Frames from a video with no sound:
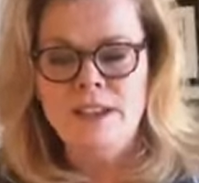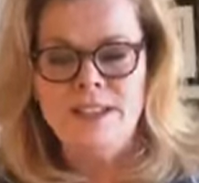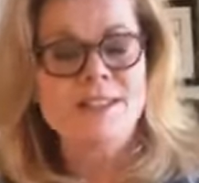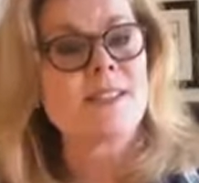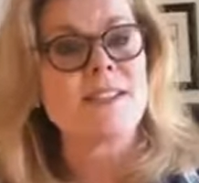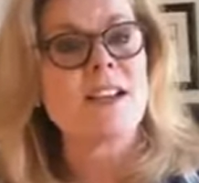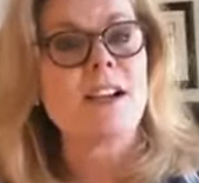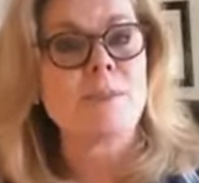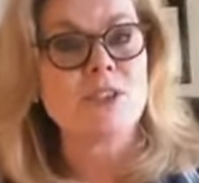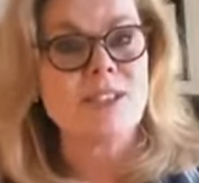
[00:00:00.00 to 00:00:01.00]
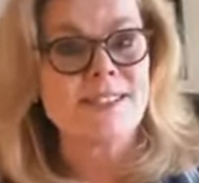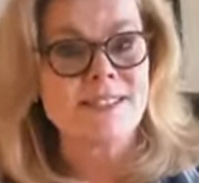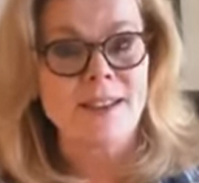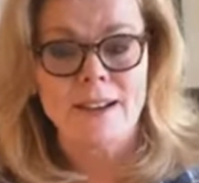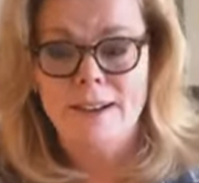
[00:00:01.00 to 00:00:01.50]
it's the time to
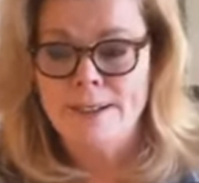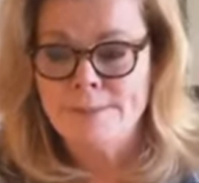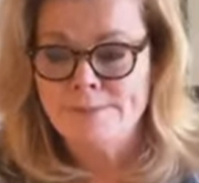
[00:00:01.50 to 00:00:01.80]
decide.